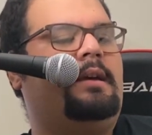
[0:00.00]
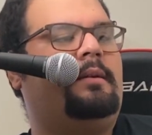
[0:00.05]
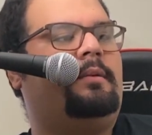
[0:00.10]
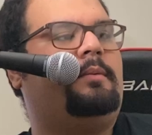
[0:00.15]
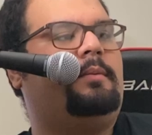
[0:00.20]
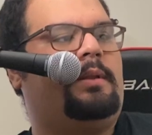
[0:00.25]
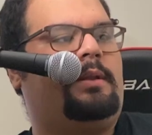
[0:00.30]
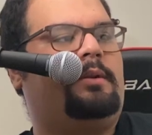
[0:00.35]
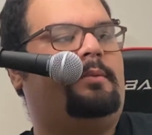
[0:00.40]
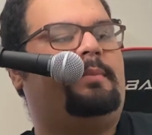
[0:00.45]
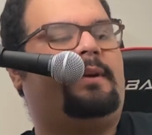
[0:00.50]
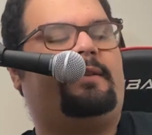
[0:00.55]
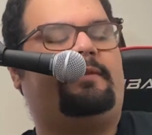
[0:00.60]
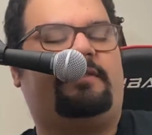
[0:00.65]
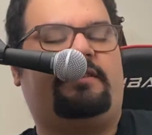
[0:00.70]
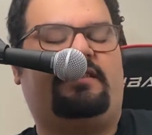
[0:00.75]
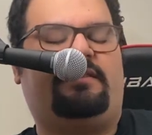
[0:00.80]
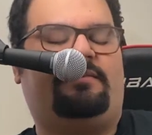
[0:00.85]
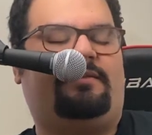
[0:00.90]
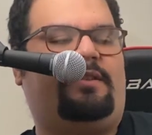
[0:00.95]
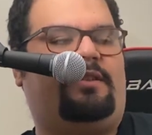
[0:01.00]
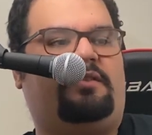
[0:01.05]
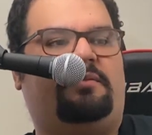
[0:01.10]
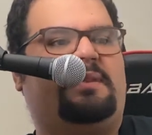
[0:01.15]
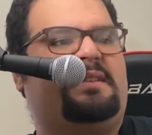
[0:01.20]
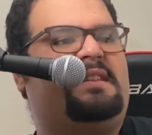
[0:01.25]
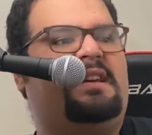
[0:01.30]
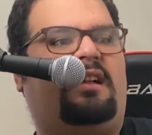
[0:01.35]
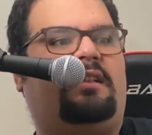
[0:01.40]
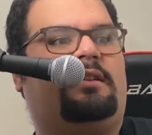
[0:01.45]
learned my first,
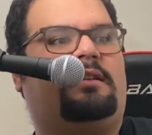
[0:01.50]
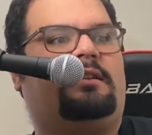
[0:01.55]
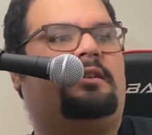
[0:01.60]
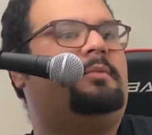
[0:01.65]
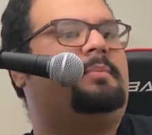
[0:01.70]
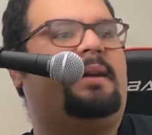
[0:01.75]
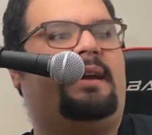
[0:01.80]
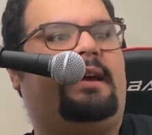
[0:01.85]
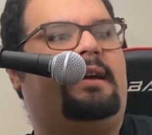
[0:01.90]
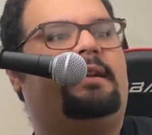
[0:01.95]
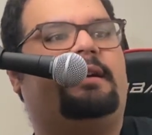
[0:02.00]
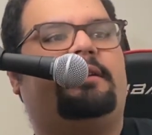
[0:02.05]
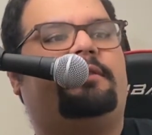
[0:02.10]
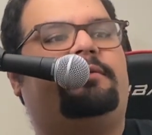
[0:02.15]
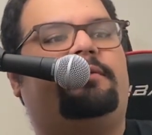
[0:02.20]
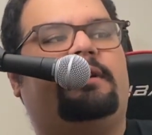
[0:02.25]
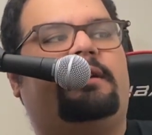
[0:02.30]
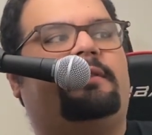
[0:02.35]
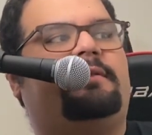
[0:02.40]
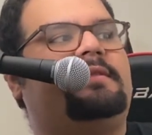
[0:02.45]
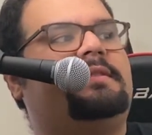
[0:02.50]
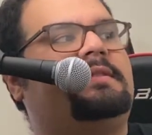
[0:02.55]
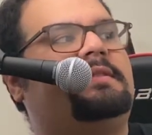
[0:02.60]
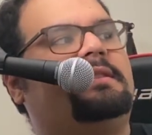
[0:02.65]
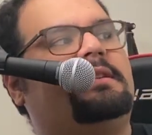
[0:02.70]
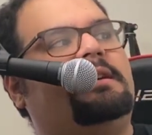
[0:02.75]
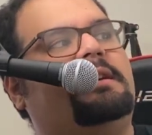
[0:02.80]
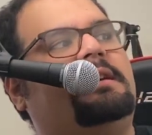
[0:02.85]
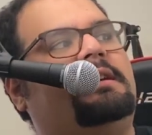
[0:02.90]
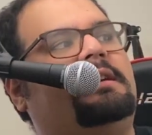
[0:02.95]
Metallica, Megadeth riffs
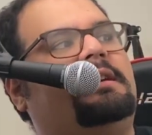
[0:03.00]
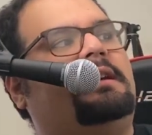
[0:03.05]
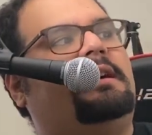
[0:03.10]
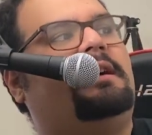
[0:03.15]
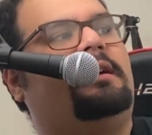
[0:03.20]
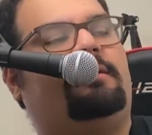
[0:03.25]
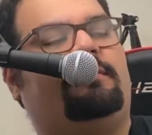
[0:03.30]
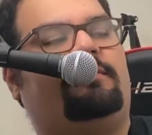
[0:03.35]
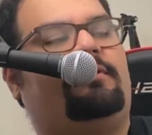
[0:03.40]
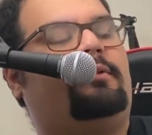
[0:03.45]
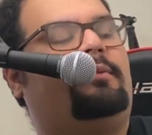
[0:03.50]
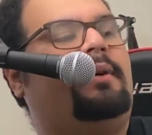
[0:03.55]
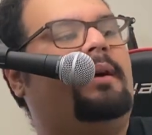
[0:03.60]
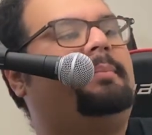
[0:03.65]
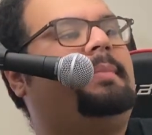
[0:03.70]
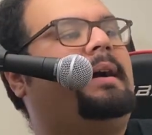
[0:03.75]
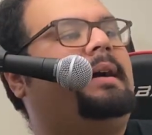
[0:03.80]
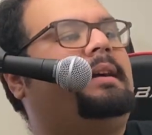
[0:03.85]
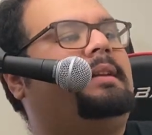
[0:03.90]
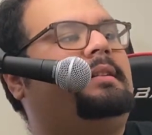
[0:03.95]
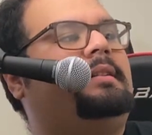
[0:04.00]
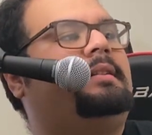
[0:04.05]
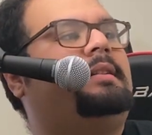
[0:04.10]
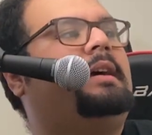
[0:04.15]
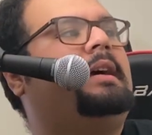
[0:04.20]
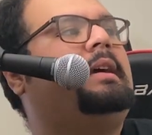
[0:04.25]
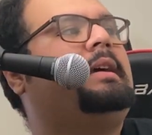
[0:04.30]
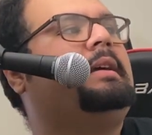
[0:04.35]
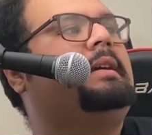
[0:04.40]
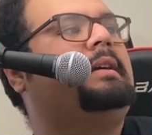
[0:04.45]
from way back in the
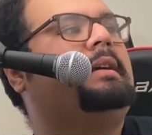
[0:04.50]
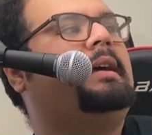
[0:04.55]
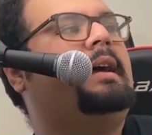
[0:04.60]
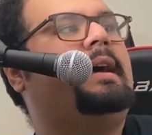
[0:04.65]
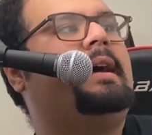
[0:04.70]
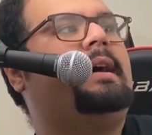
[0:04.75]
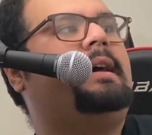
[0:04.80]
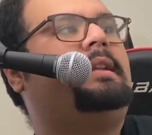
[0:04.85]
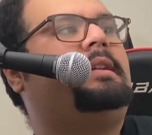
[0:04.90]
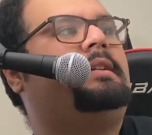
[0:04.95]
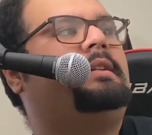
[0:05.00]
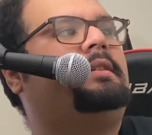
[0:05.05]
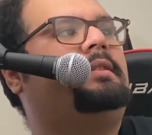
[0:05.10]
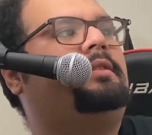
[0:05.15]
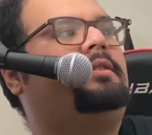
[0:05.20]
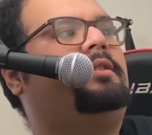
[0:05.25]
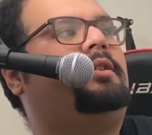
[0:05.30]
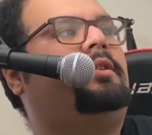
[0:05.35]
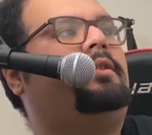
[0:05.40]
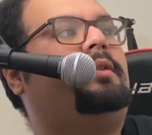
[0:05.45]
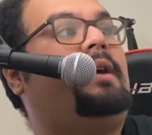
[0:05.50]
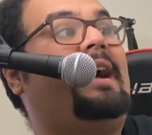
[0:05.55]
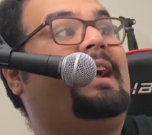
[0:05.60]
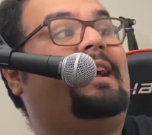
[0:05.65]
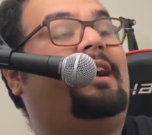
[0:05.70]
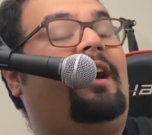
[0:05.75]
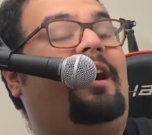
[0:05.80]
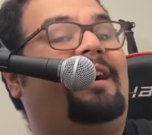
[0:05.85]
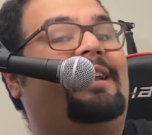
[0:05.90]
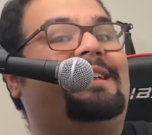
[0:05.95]
day. And, I
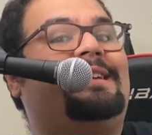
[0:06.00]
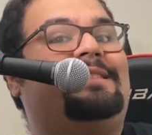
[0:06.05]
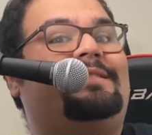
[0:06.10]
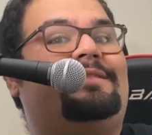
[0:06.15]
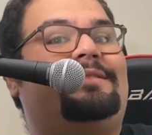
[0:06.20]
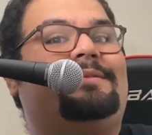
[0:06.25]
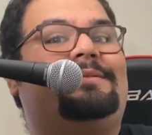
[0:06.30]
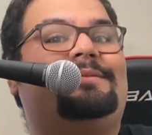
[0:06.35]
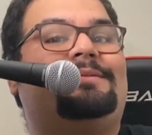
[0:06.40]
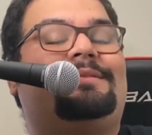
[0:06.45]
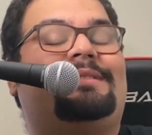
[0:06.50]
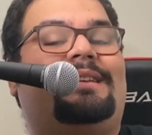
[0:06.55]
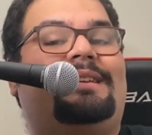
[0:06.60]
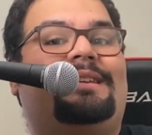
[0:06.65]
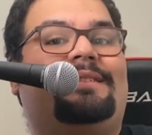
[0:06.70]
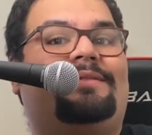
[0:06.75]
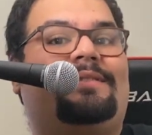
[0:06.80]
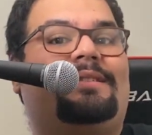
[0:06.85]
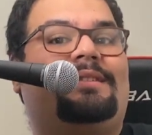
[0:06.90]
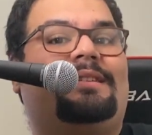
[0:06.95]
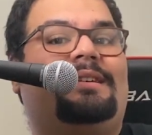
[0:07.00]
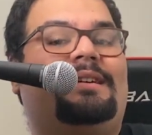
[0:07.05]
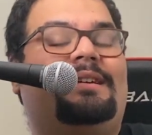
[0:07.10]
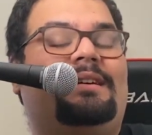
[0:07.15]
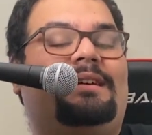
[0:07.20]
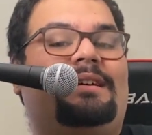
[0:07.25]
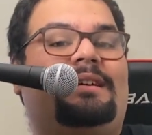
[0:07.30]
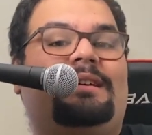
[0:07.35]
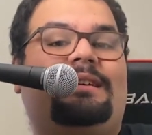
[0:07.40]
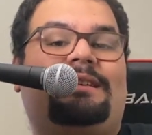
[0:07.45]
got it used, and even
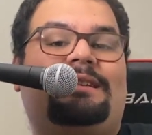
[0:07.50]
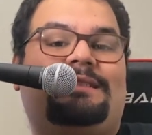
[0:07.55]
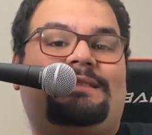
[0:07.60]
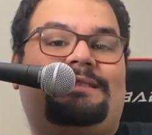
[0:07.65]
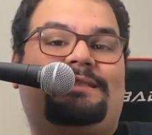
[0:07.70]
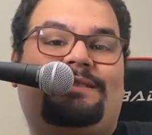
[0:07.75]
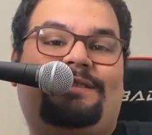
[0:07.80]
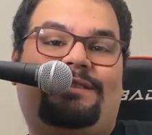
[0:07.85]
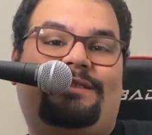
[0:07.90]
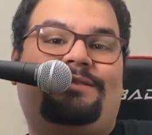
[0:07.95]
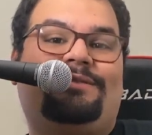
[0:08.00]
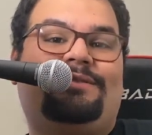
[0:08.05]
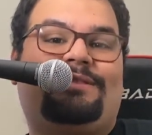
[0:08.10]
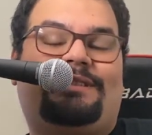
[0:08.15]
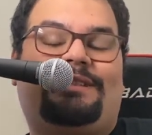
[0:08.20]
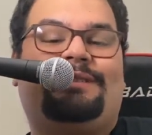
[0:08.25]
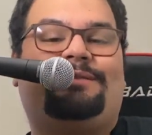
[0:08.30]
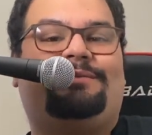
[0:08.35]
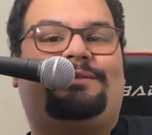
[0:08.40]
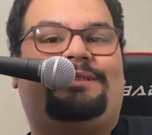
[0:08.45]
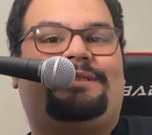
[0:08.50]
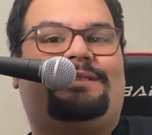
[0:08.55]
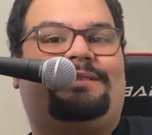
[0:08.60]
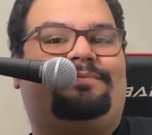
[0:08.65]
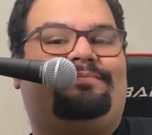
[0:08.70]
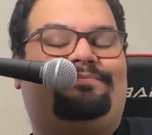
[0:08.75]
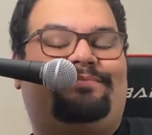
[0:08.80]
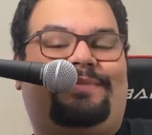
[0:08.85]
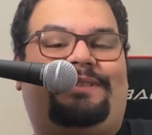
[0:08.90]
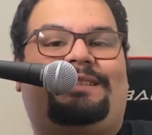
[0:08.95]
used it was
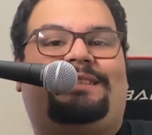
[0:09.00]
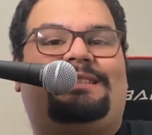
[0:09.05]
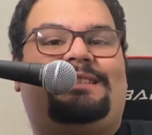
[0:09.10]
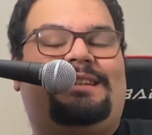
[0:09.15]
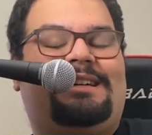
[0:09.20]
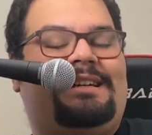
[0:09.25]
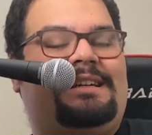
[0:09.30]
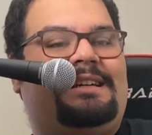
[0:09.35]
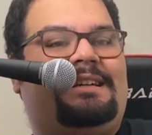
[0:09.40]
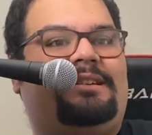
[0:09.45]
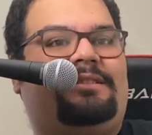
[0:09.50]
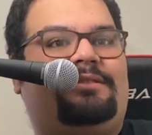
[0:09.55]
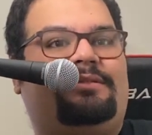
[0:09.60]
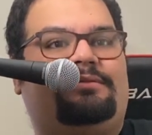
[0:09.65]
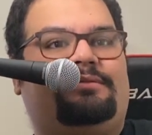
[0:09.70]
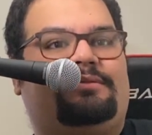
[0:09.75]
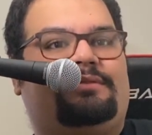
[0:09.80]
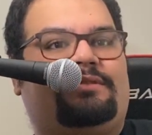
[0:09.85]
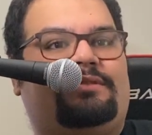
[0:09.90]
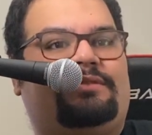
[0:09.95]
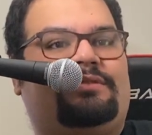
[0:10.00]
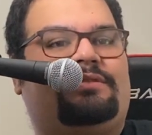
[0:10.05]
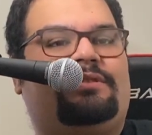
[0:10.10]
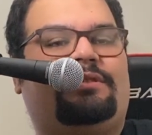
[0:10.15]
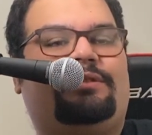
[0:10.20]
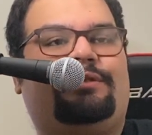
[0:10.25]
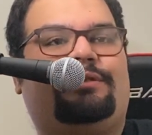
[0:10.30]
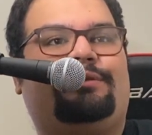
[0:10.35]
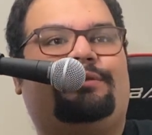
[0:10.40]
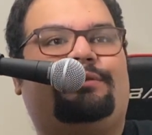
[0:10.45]
beat to hell.
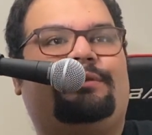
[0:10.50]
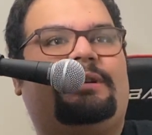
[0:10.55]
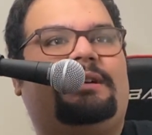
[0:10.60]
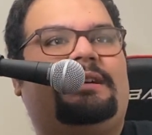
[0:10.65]
So